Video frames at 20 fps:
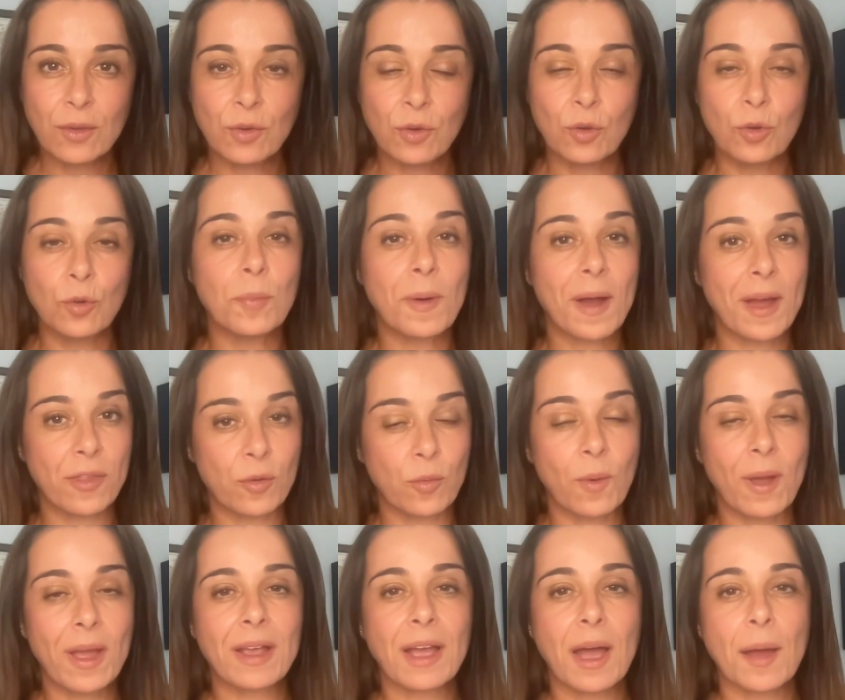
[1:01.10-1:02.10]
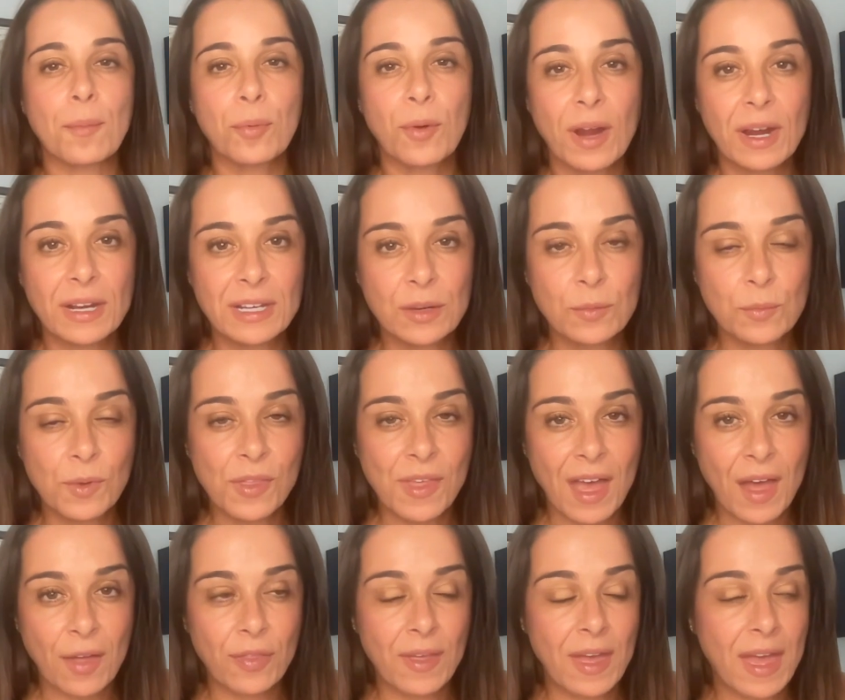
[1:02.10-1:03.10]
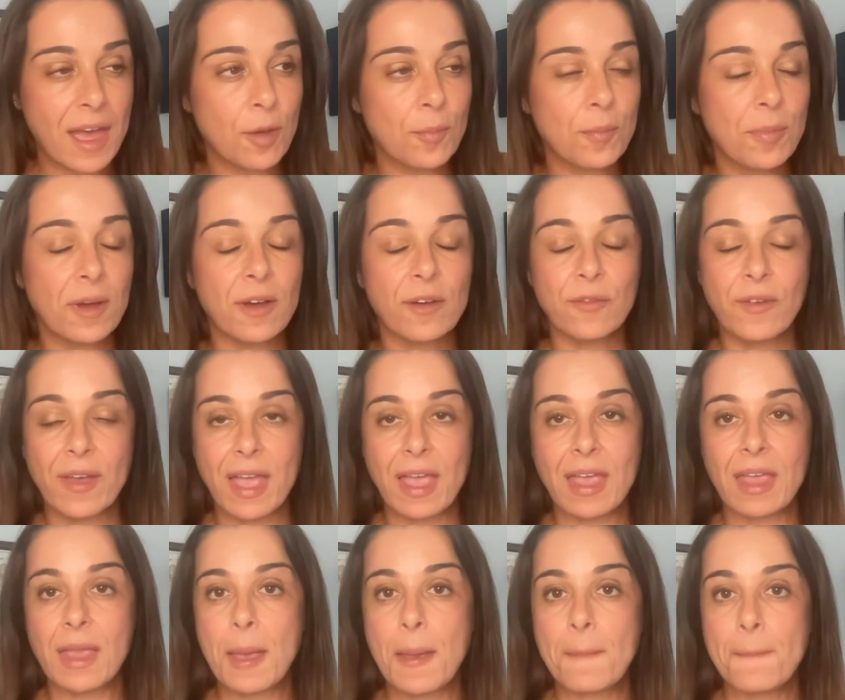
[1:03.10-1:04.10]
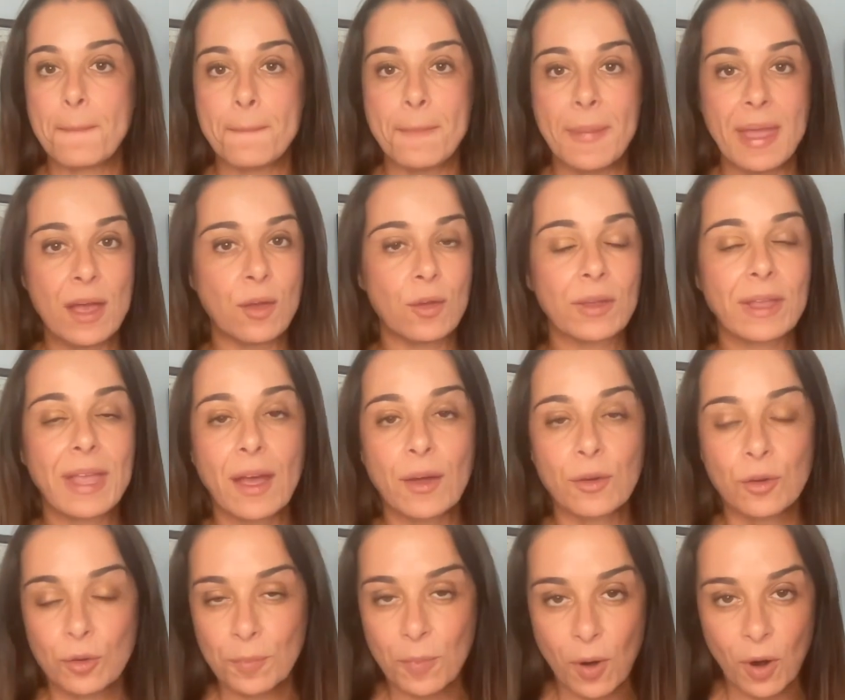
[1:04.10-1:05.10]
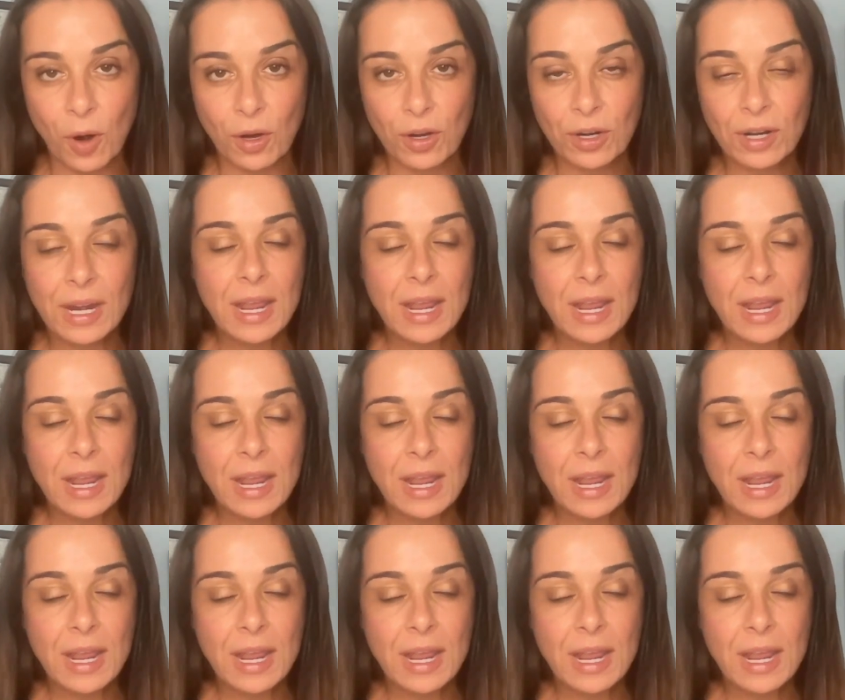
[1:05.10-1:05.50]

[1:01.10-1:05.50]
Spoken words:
who, by the way, got pregnant without the help of a male counterpart,